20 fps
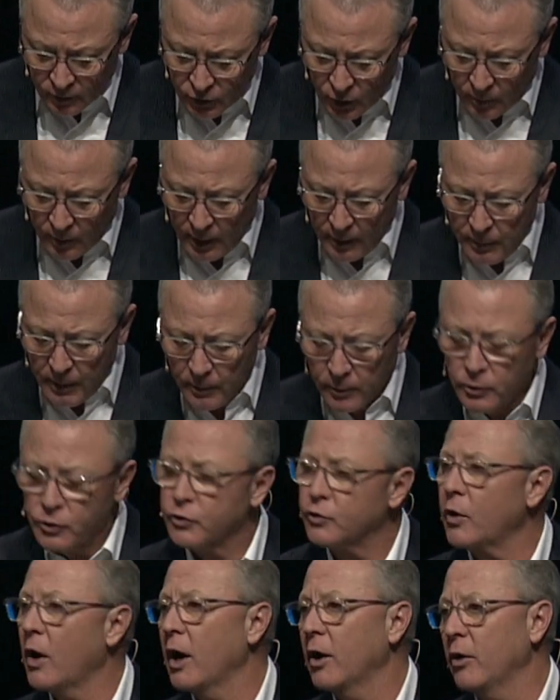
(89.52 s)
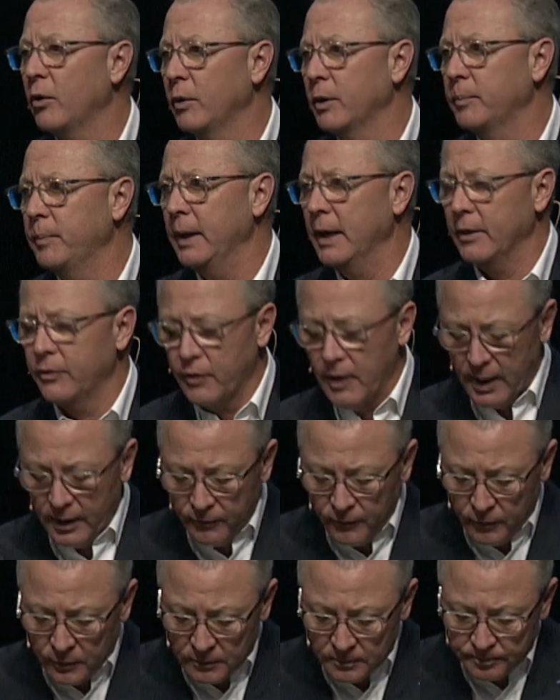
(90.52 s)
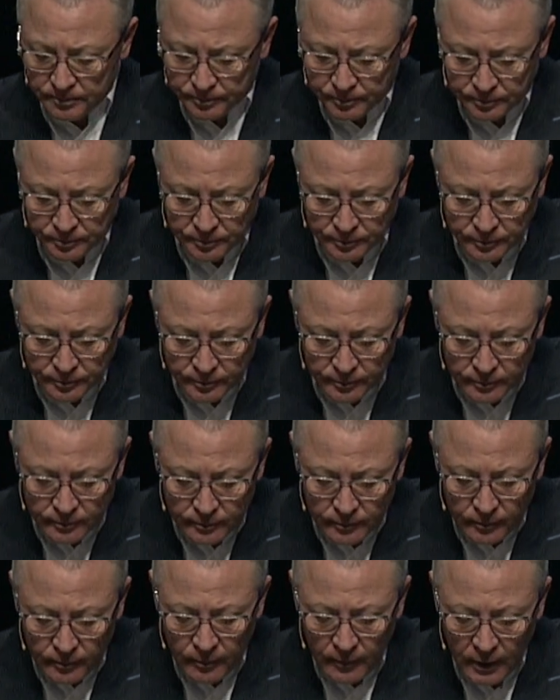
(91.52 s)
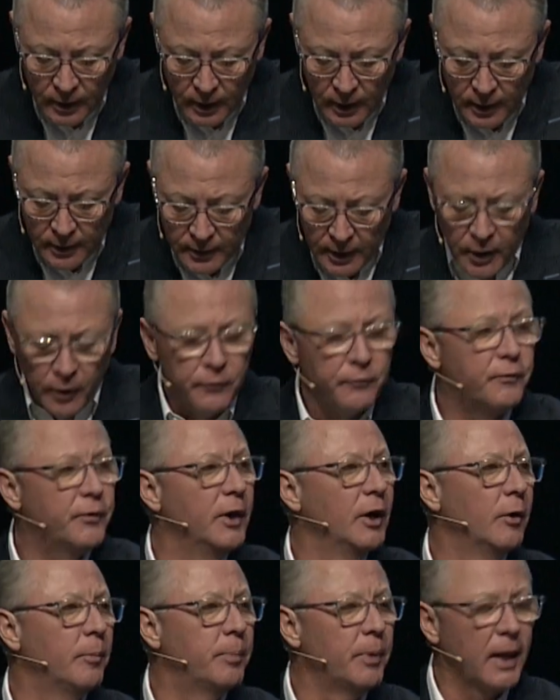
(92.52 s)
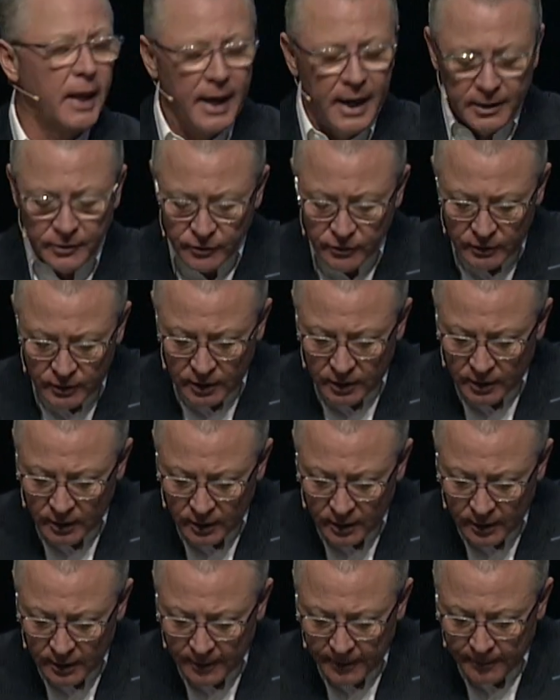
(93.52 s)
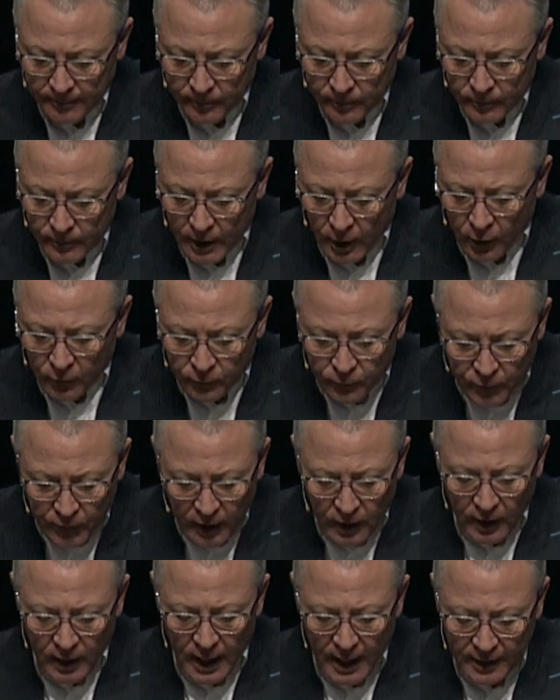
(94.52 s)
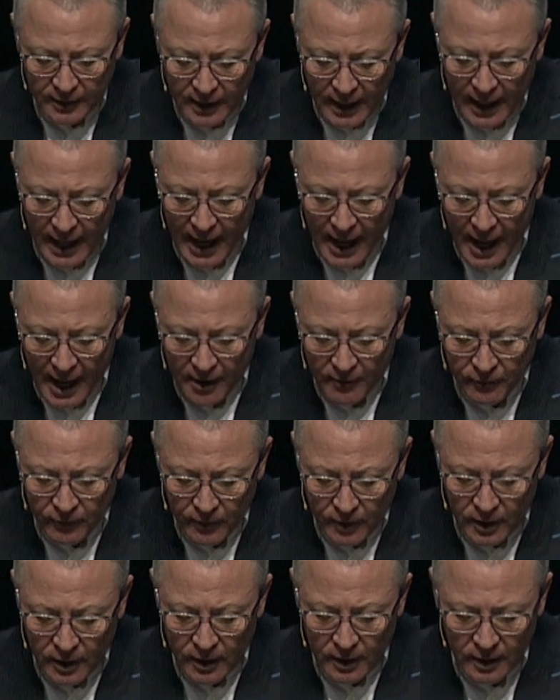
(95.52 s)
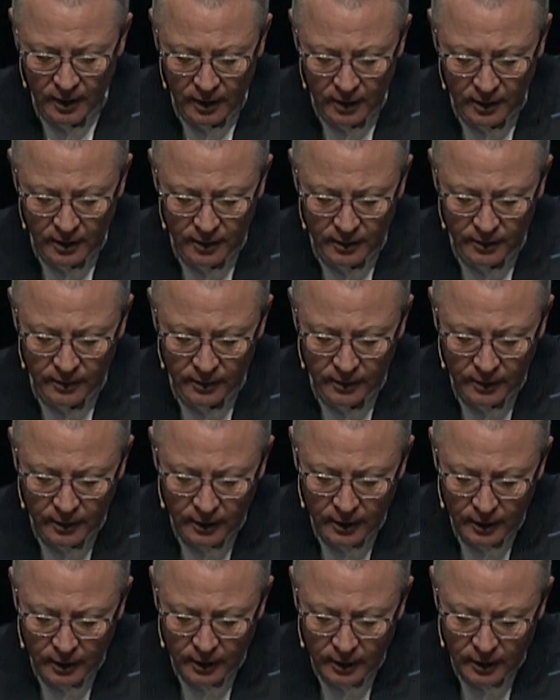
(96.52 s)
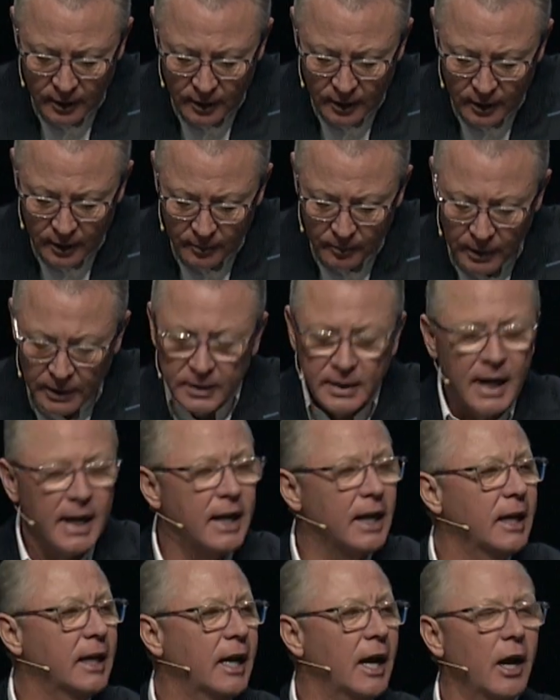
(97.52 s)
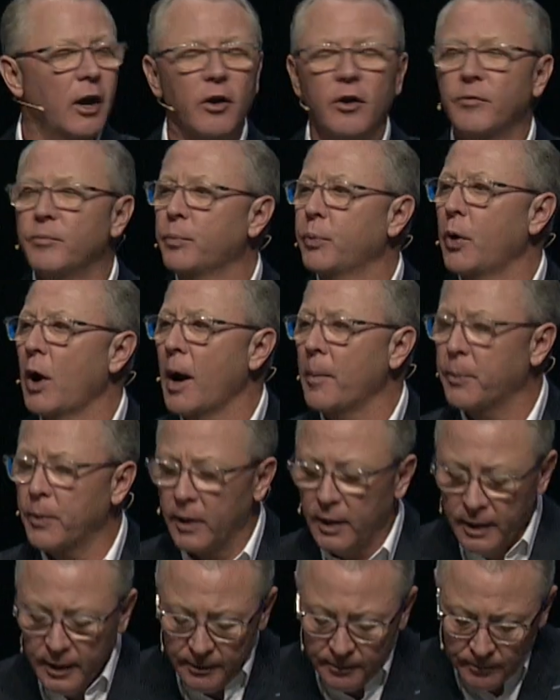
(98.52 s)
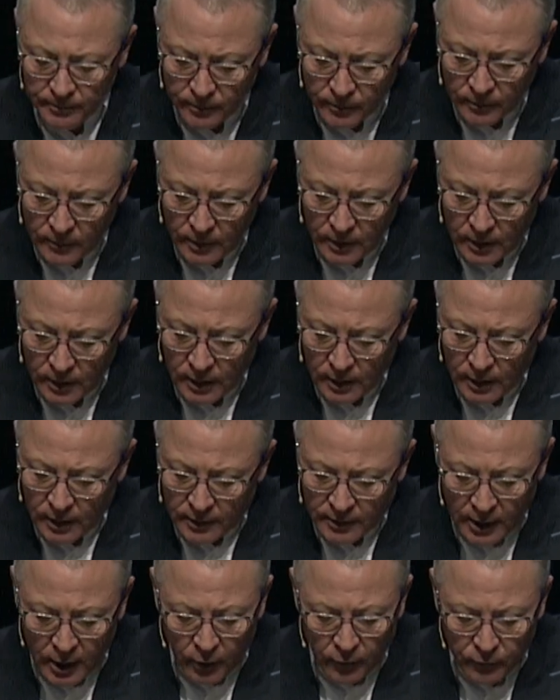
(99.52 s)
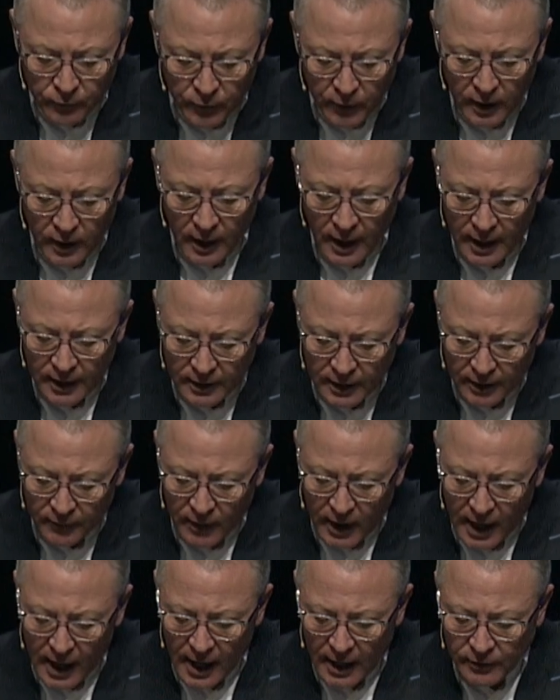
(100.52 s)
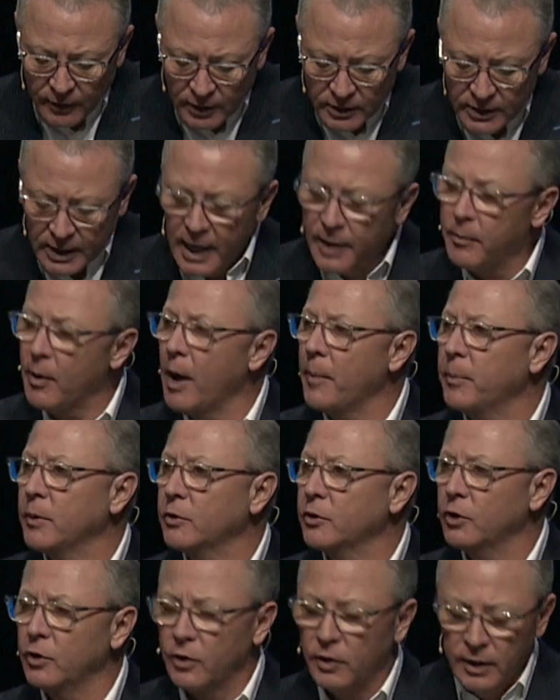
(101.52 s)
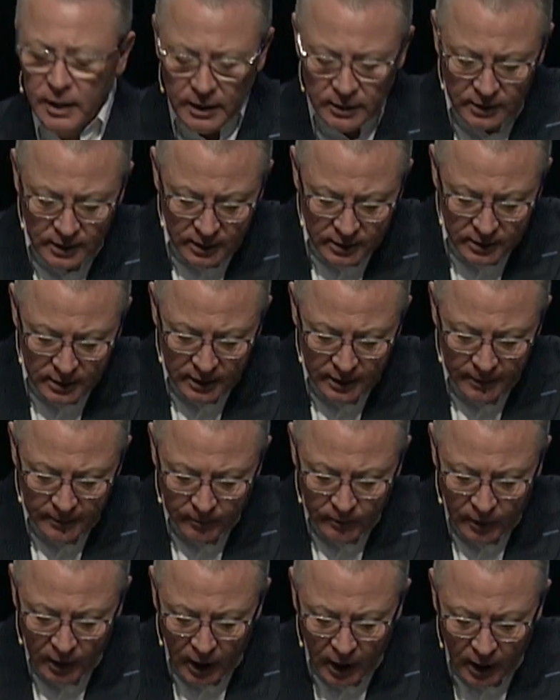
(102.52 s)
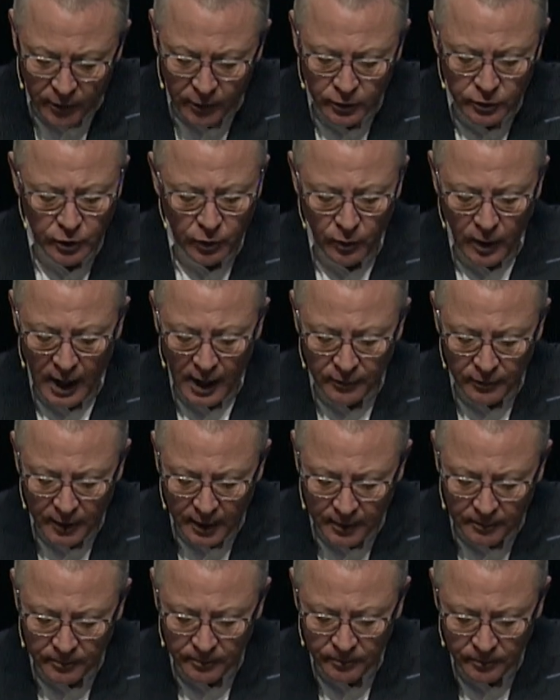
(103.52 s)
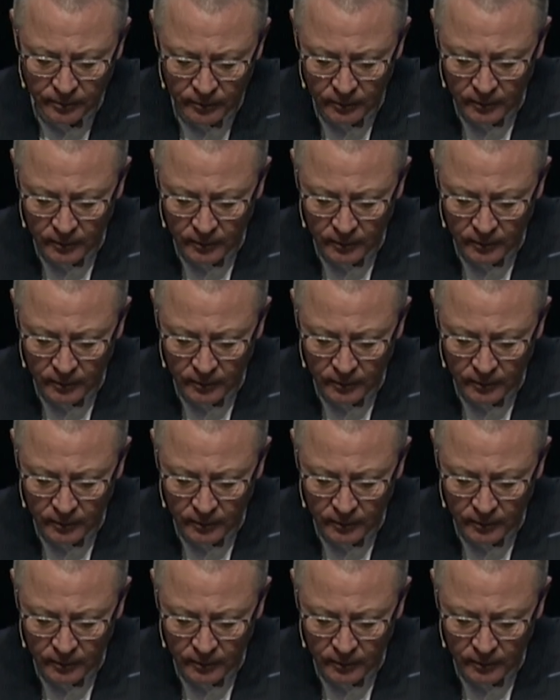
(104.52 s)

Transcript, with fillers: So many people struggle with being thankful. They don't feel blessed. They don't feel like they have uh, been taken care of properly. They don't feel like they've had the same opportunities as others around them.